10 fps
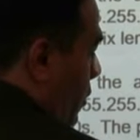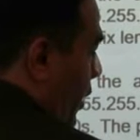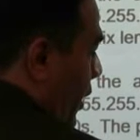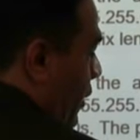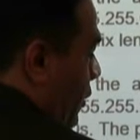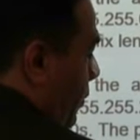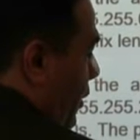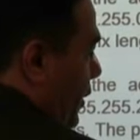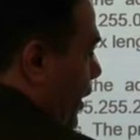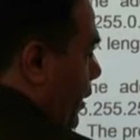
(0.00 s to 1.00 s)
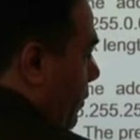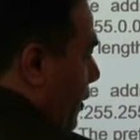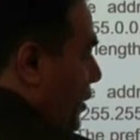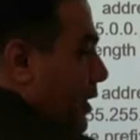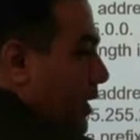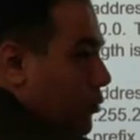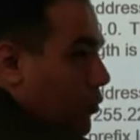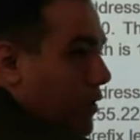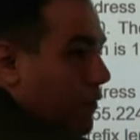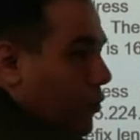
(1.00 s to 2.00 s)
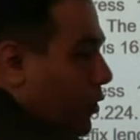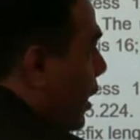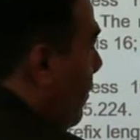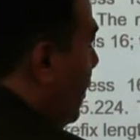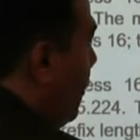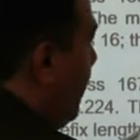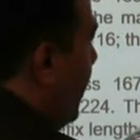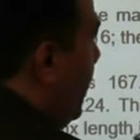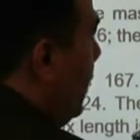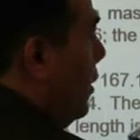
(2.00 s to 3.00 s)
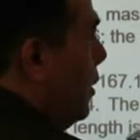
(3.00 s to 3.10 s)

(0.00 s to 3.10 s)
8 plus 8 plus 8, 24. How many remaining?